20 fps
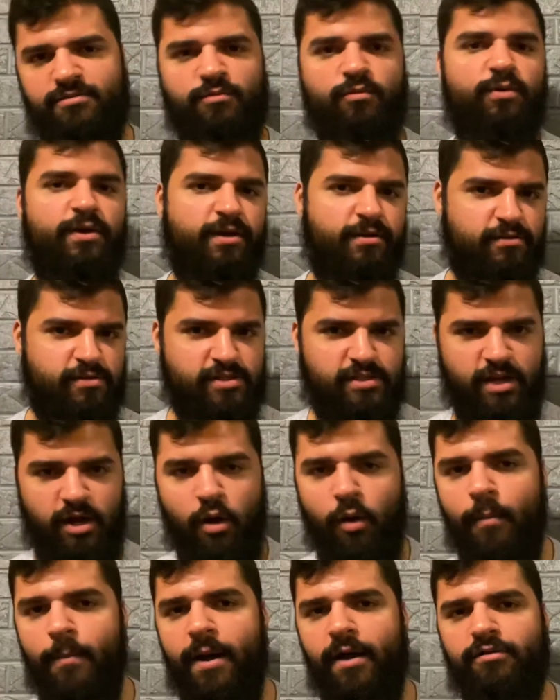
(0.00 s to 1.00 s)
week or
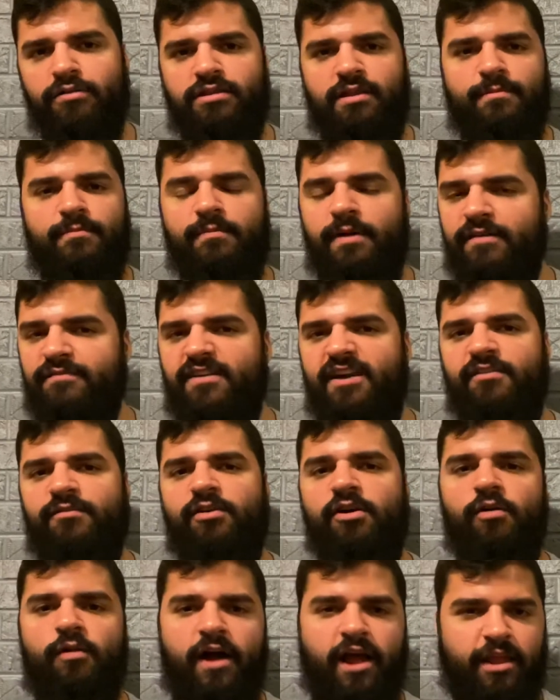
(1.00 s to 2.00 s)
so about some of my
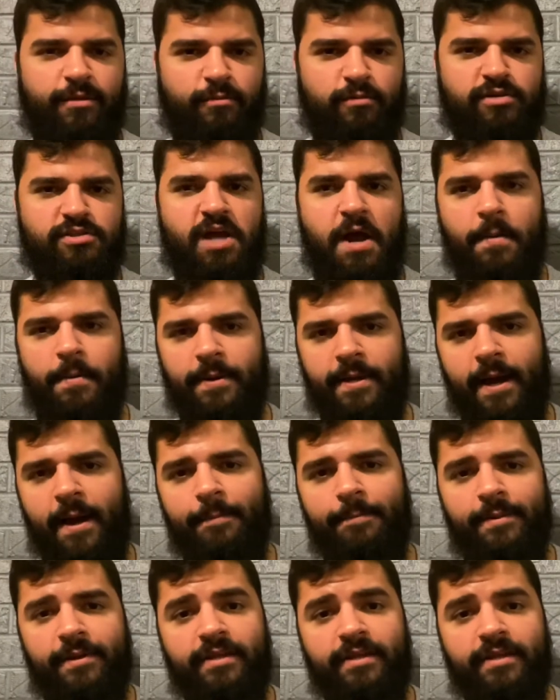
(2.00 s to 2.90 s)
favorite collectibles coming up.